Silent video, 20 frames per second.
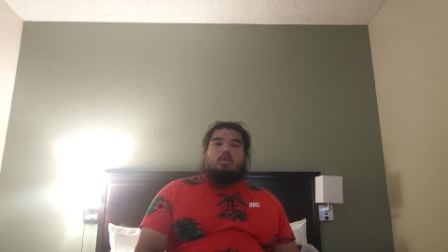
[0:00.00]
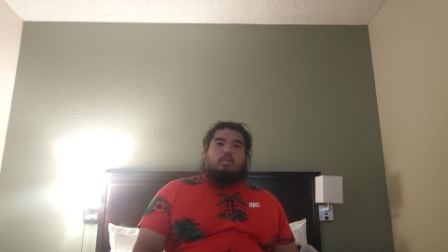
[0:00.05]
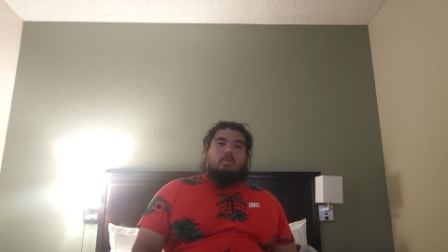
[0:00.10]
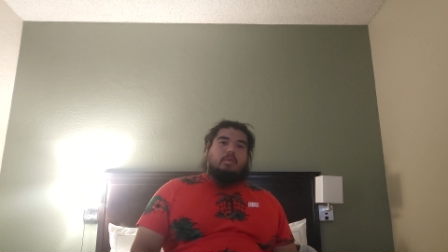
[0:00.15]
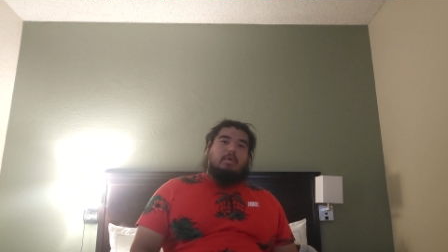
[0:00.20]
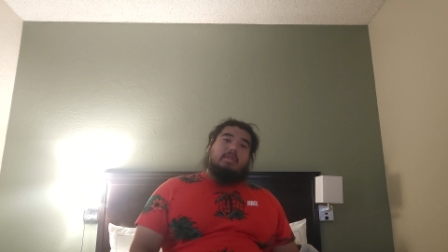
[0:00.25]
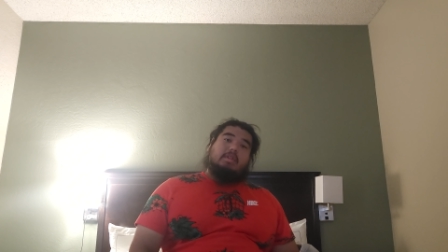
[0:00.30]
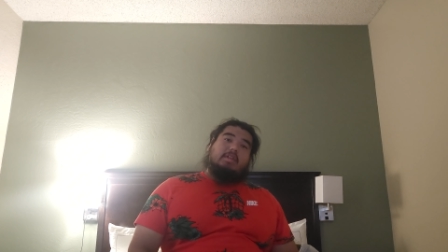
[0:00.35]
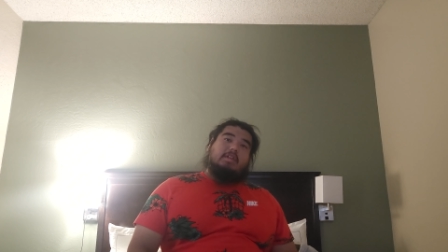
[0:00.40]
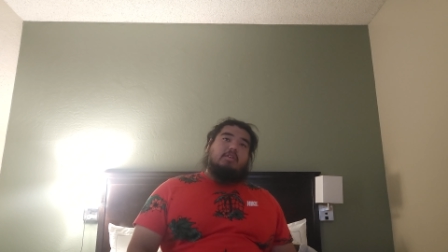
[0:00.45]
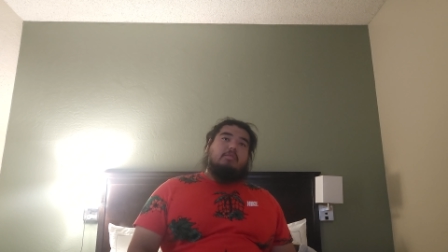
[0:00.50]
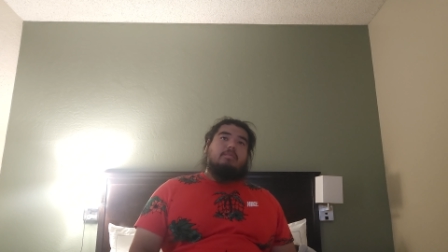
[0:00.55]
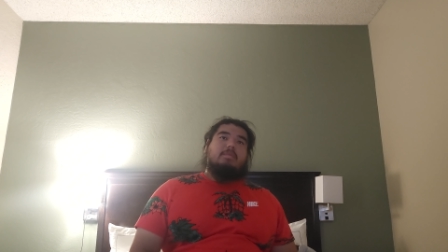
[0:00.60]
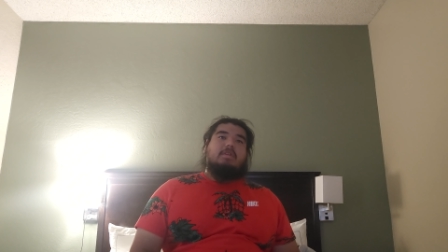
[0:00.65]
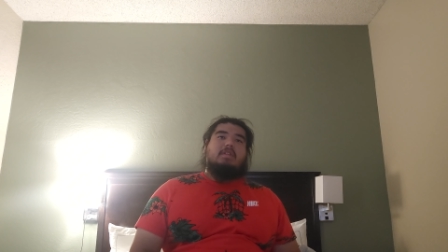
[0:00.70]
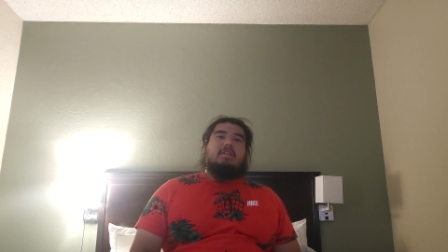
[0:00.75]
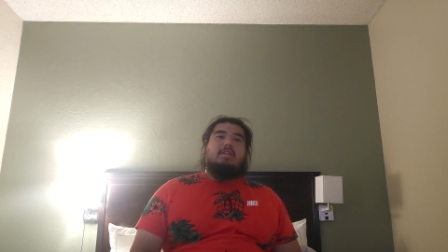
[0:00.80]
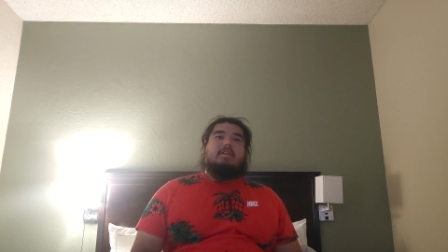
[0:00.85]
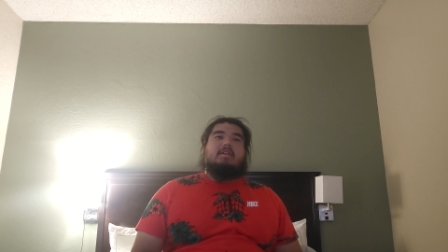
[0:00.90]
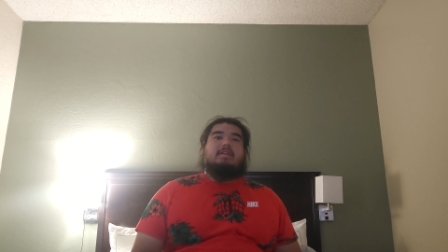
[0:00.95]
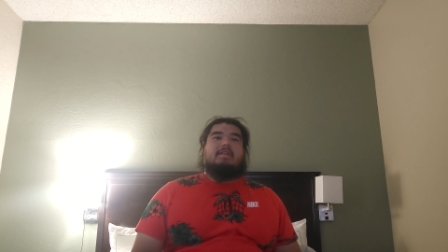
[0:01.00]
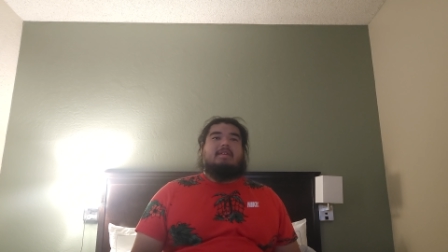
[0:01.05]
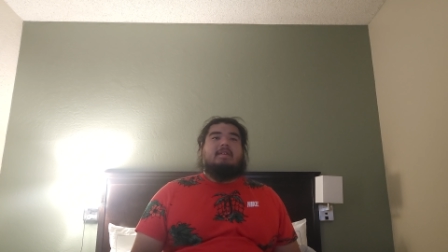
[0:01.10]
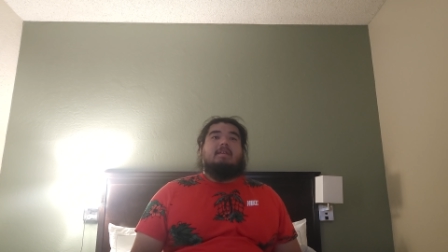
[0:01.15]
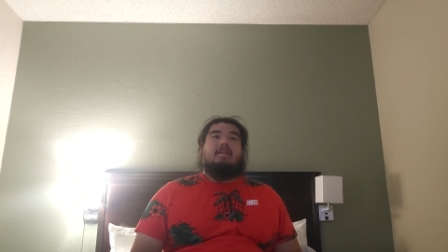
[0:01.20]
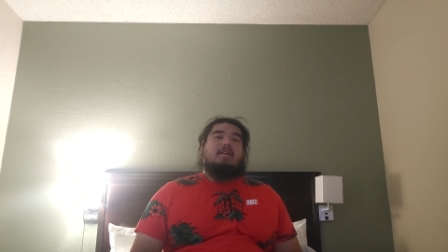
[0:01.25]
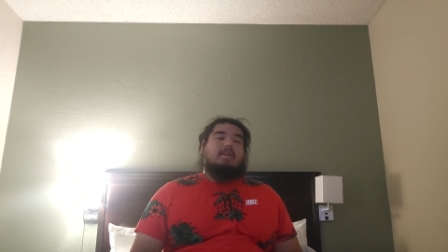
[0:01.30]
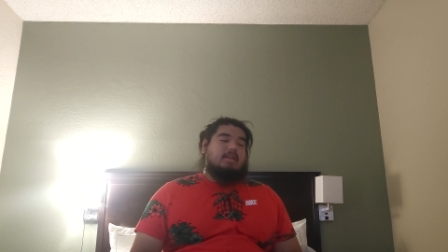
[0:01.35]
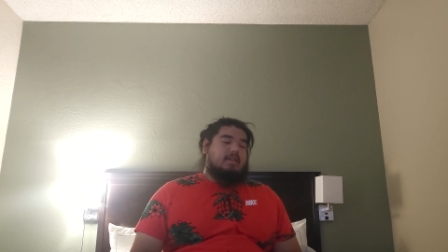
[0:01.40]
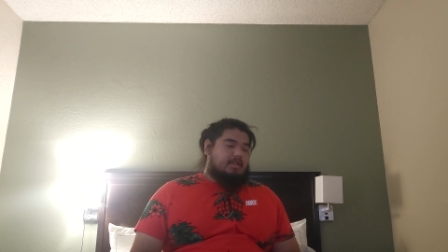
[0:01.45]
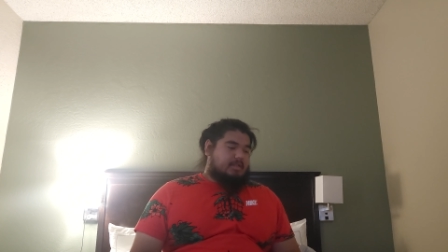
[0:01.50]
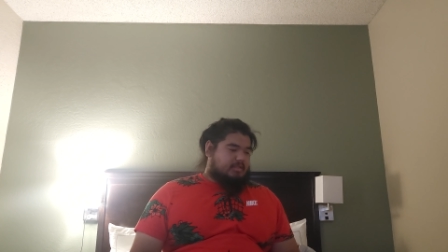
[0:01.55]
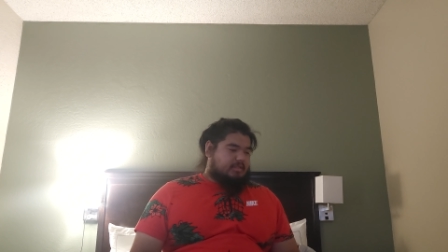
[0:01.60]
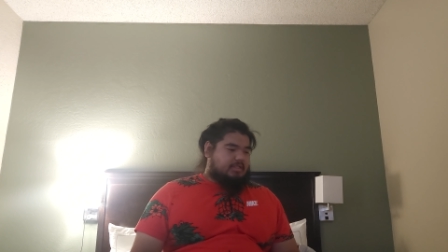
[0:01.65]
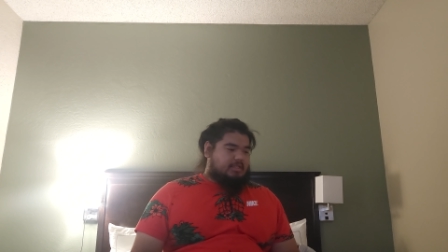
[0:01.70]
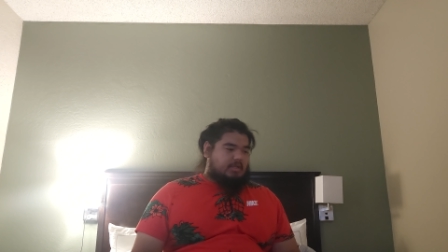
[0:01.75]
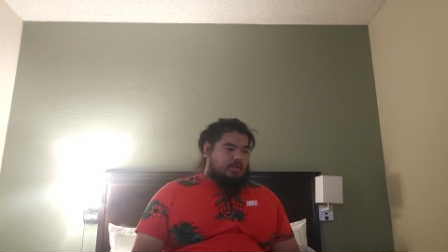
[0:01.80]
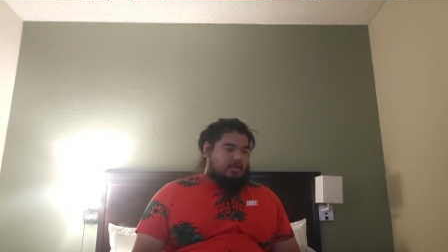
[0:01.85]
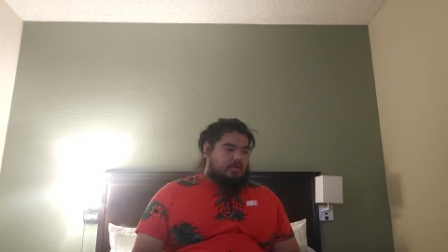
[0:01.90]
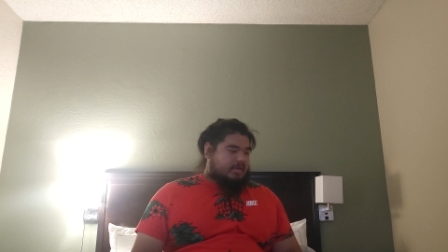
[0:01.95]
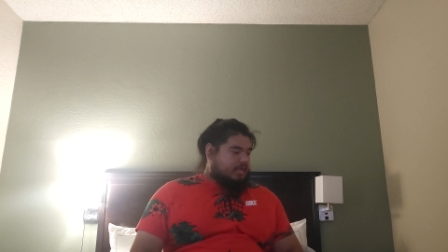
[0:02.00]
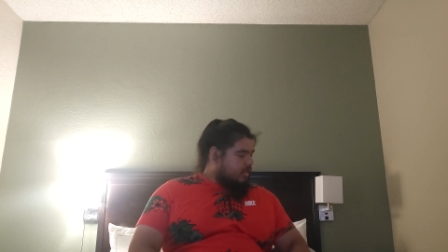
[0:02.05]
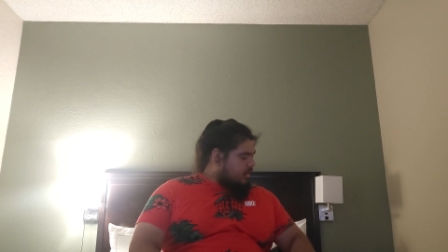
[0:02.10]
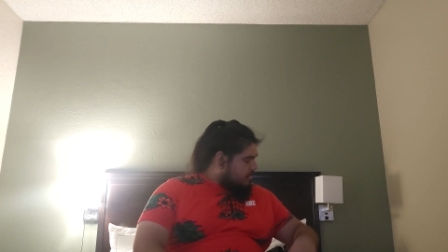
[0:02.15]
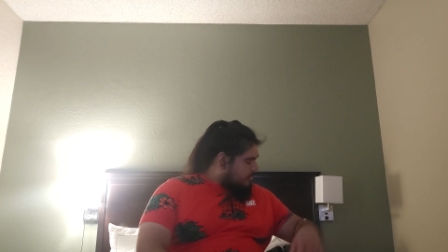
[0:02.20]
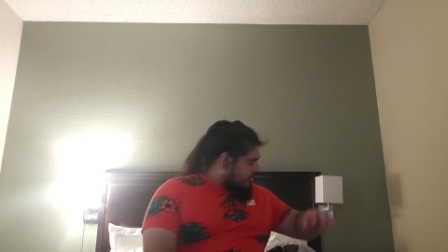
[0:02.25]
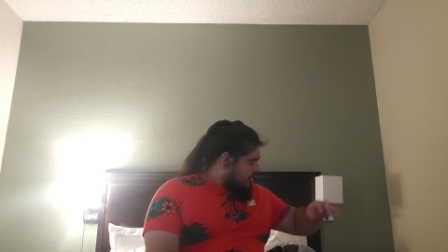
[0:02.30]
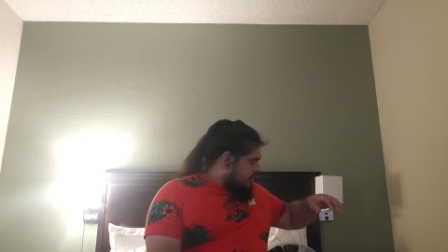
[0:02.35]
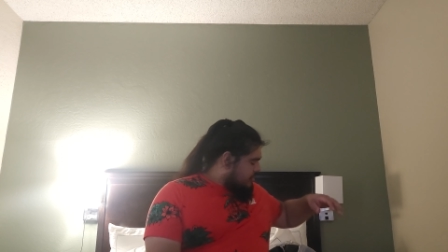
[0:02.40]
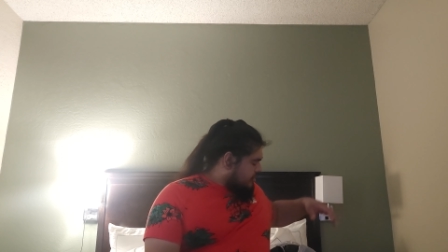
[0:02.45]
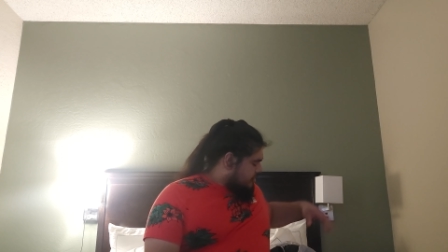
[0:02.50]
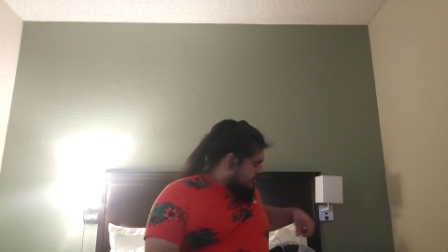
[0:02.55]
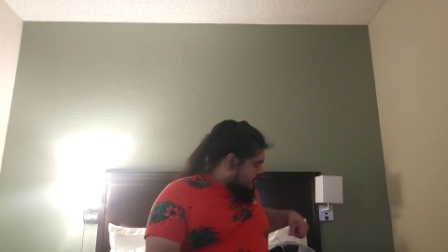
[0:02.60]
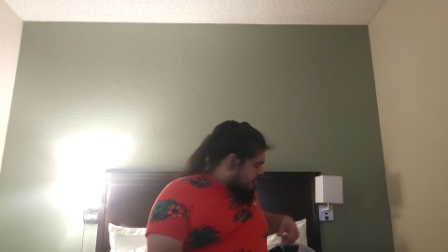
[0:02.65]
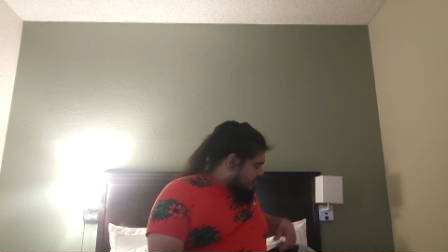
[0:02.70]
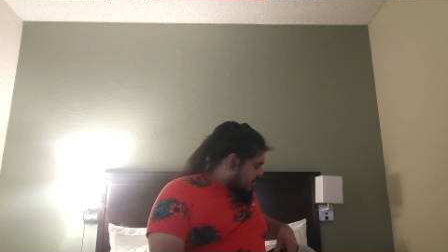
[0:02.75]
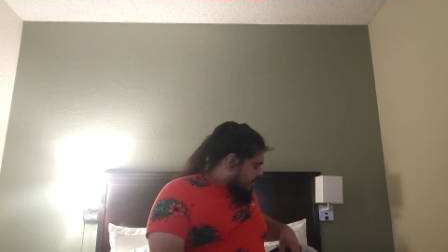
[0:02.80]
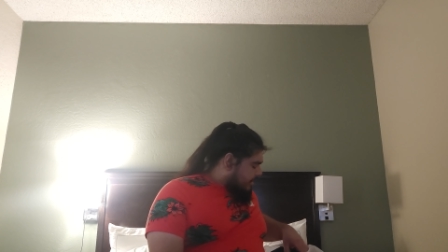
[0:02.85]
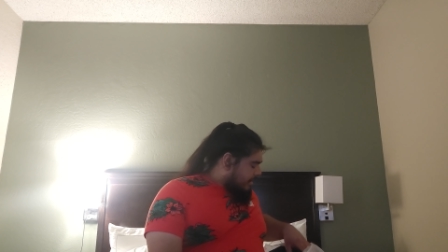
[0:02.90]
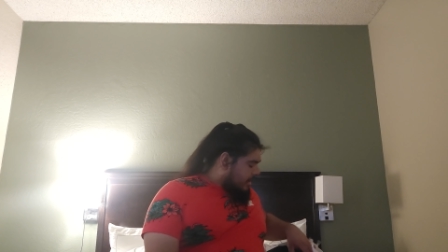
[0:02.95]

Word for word: really humid. So uh, let me show you what I